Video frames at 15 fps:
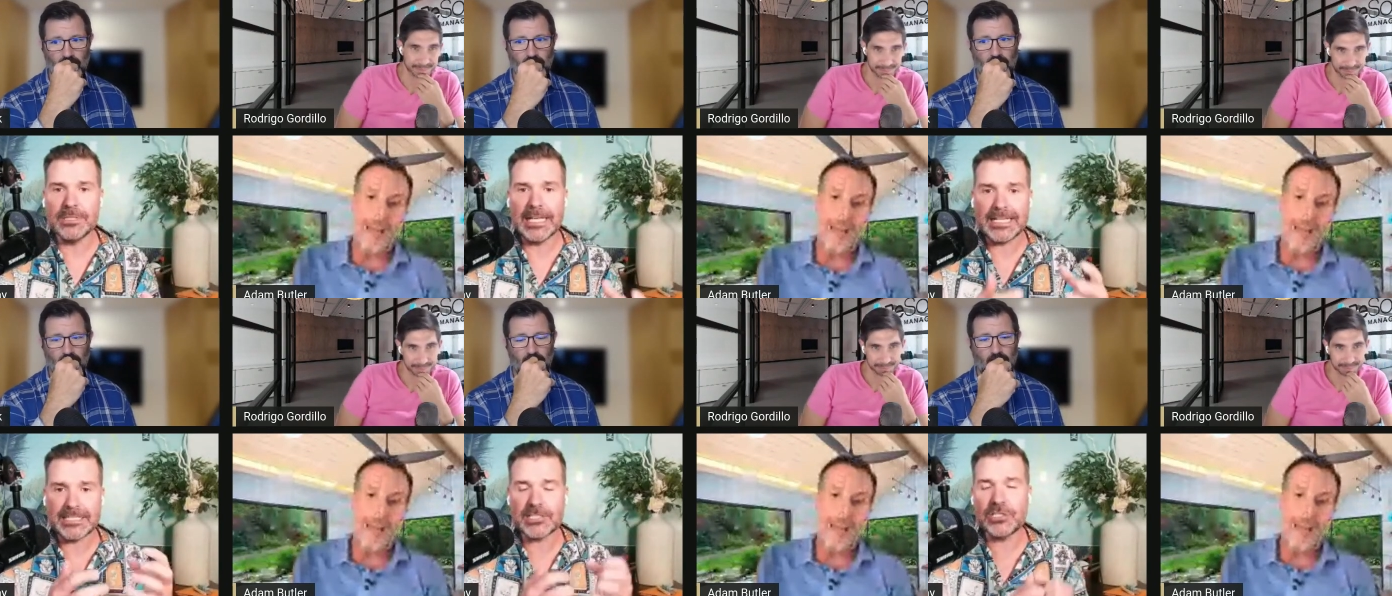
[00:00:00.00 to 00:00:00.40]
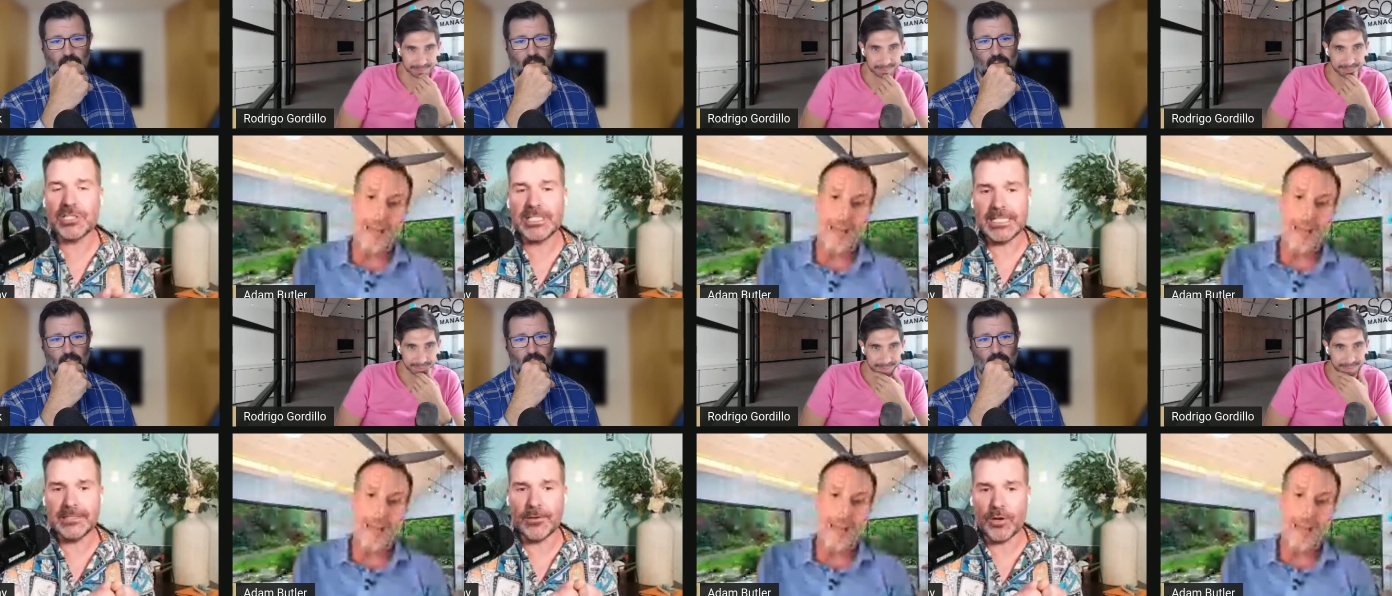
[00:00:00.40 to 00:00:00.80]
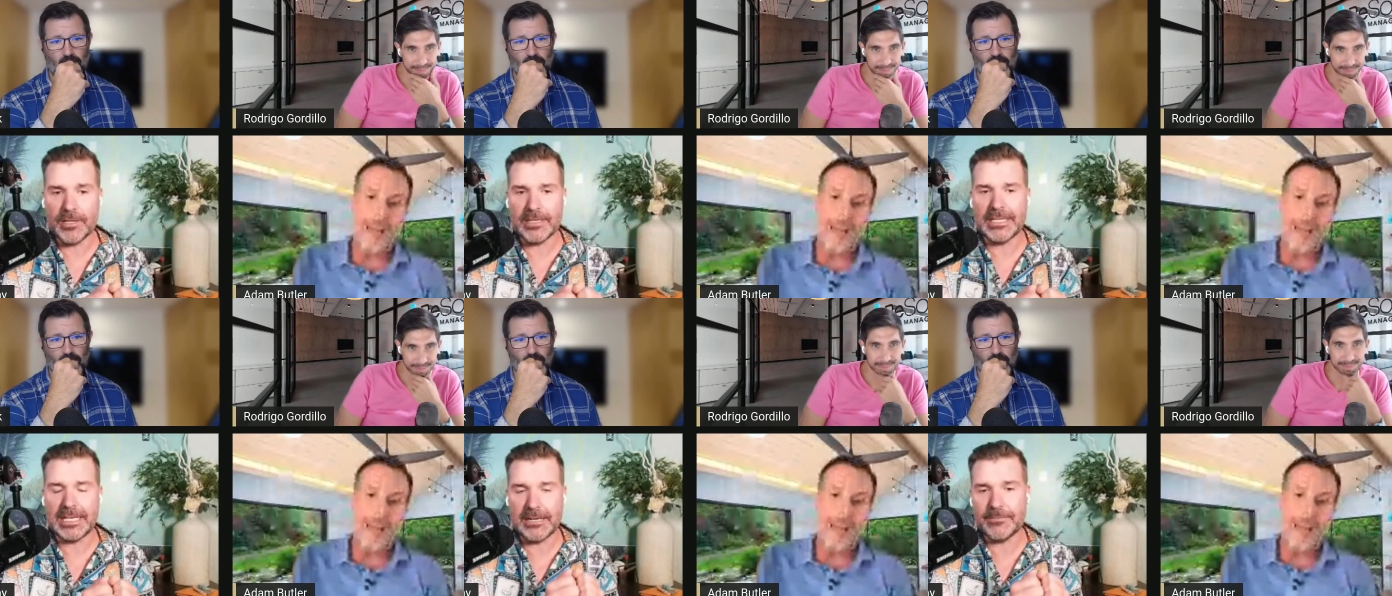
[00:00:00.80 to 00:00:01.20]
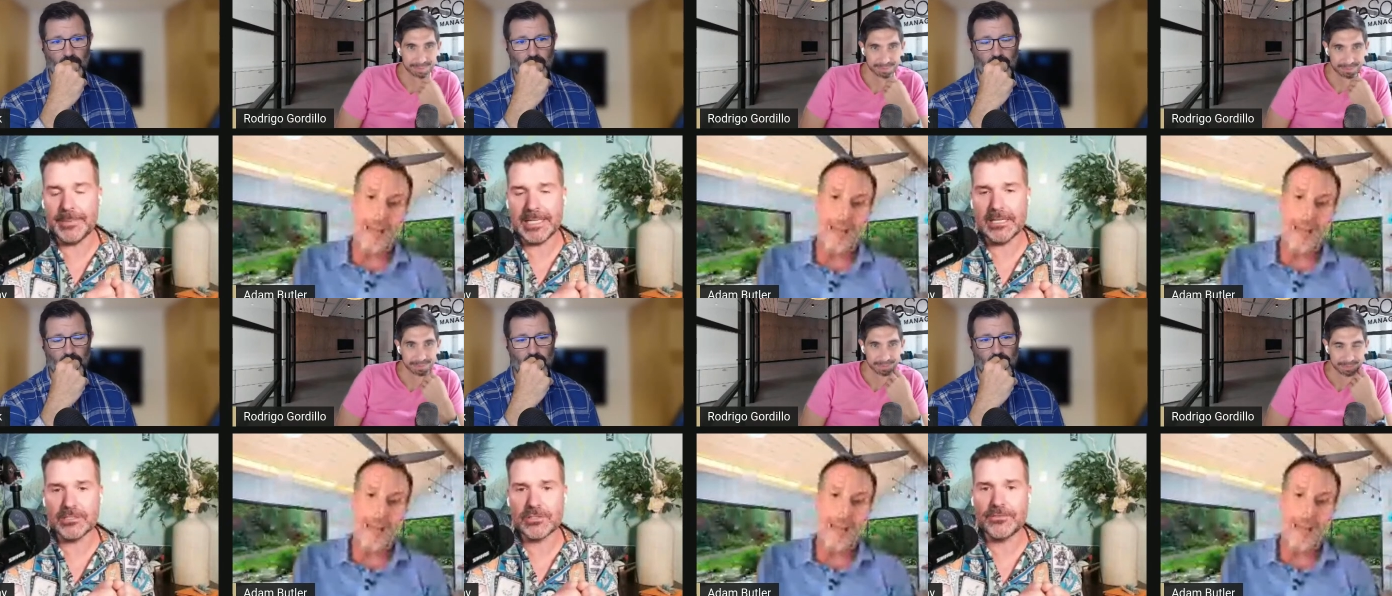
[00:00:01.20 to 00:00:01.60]
Speaker 1: less shitty than
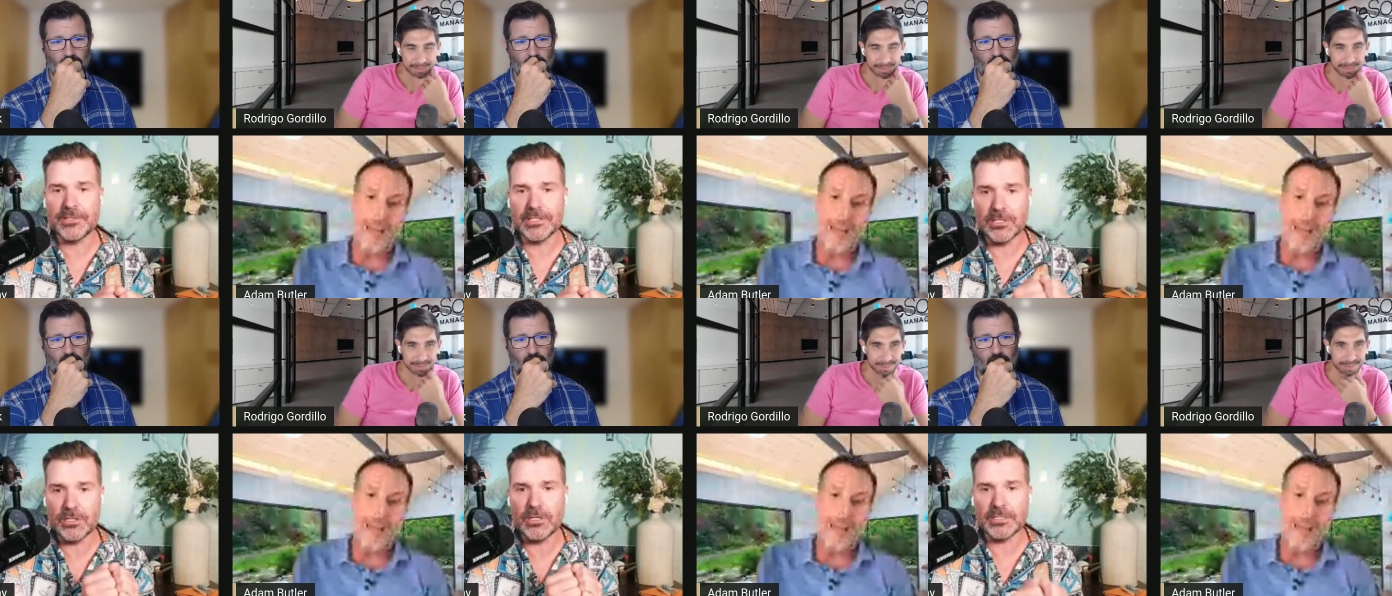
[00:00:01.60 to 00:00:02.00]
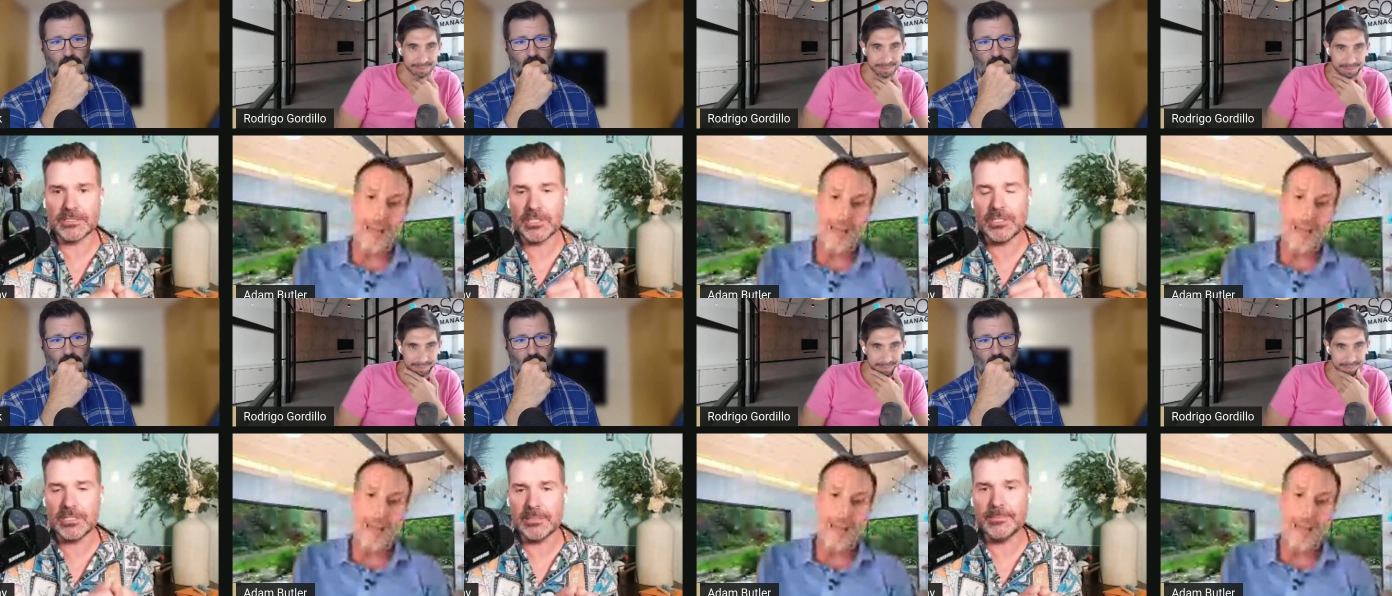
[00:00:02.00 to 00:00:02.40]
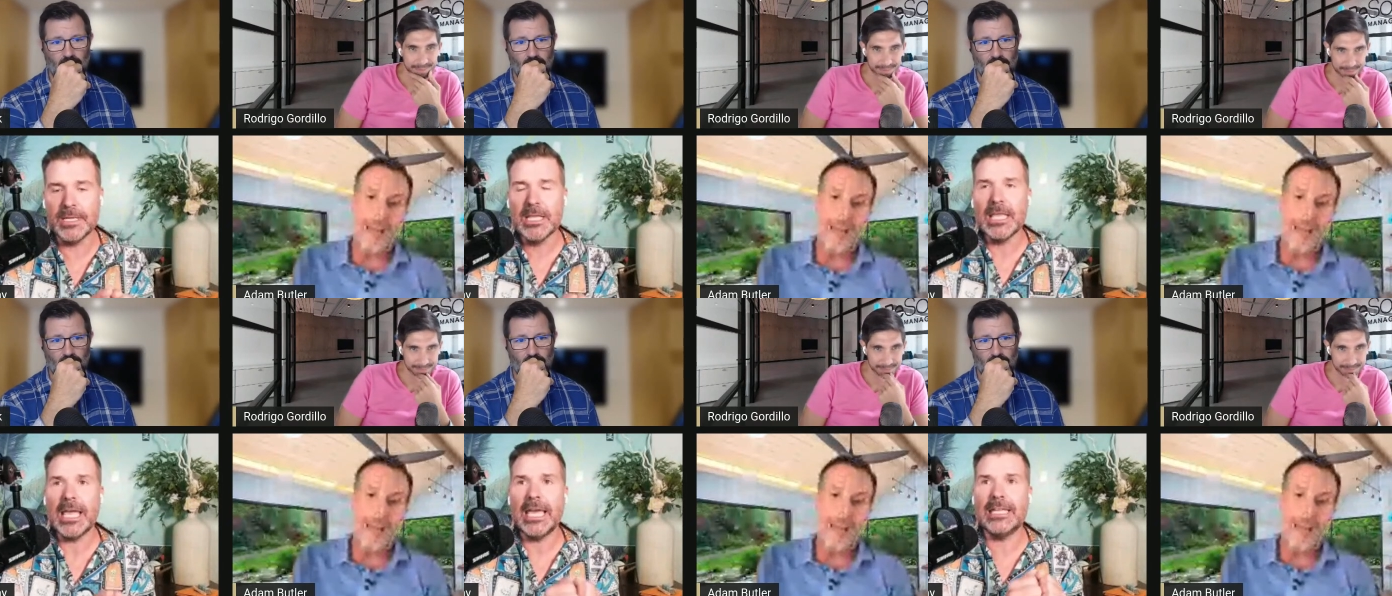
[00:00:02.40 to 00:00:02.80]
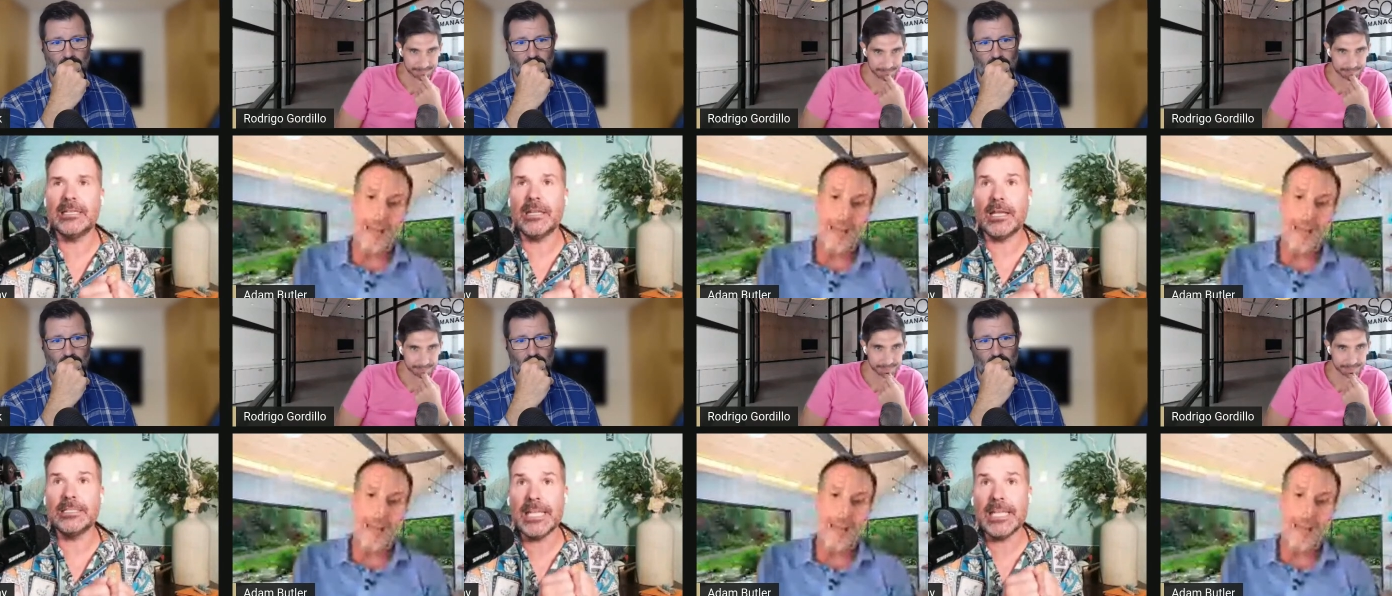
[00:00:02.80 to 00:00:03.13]
everybody else over the long term. And